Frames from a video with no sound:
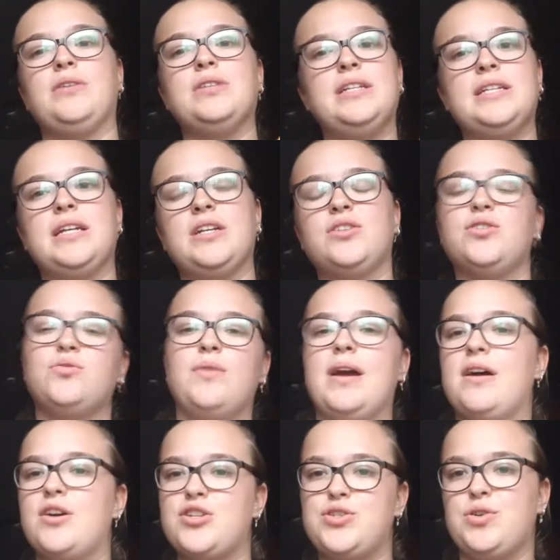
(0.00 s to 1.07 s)
needing to wear
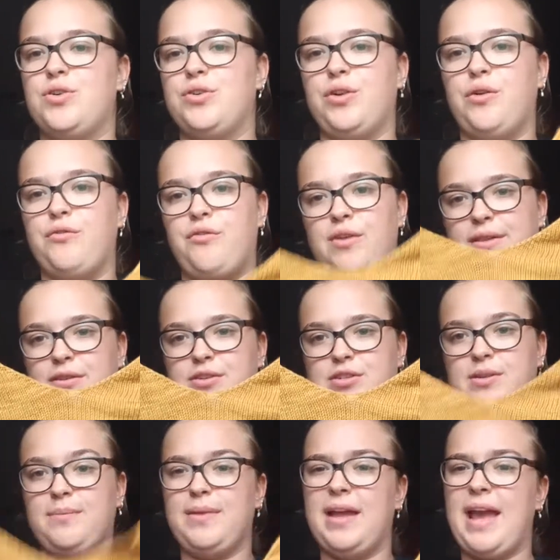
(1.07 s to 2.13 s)
a shirt over it or
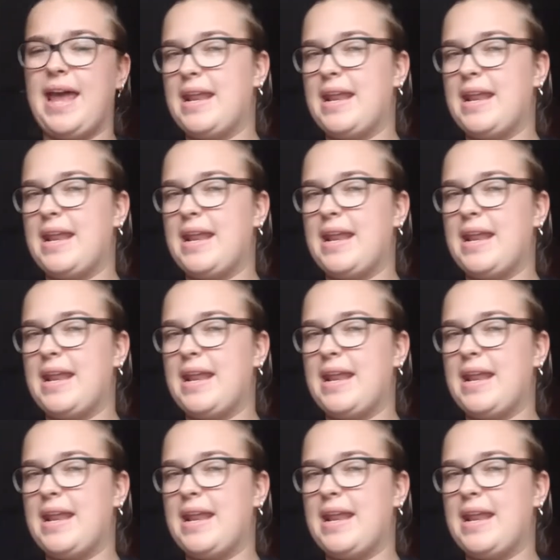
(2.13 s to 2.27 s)
something.